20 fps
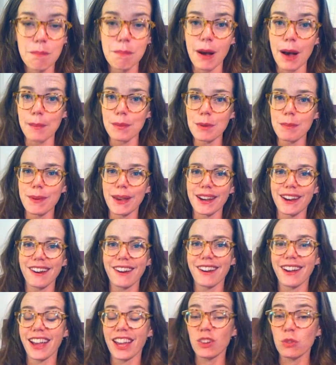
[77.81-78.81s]
Bobby
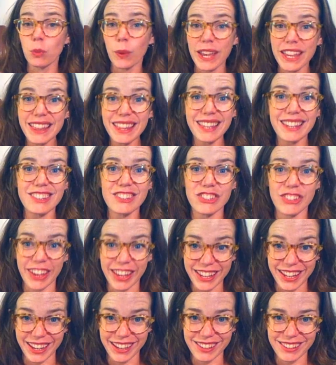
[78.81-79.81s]
Bare, and Waylon
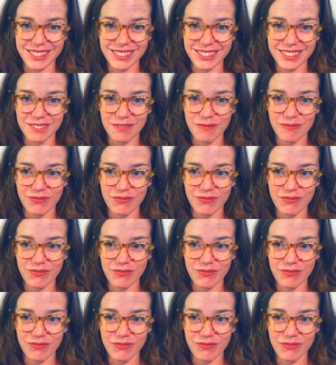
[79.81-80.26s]
Jennings.